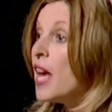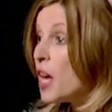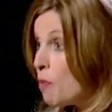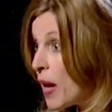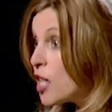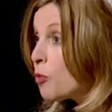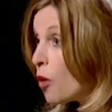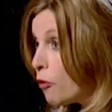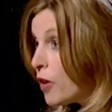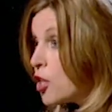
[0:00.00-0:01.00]
It makes
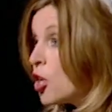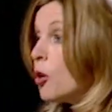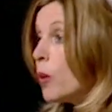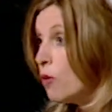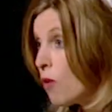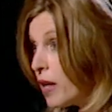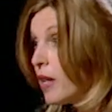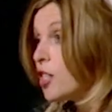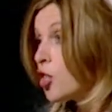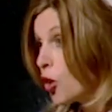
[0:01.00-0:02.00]
profit. We run
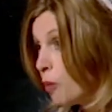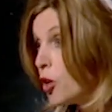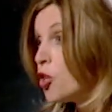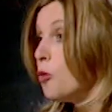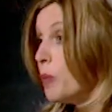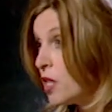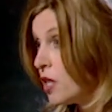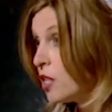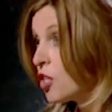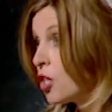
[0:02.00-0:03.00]
it as a commercial
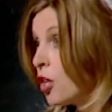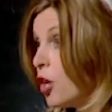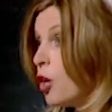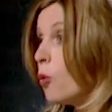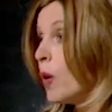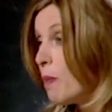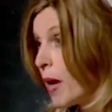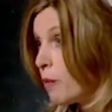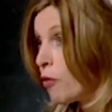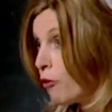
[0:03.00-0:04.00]
business. We
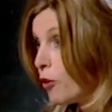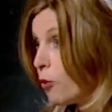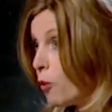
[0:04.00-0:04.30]
make profit.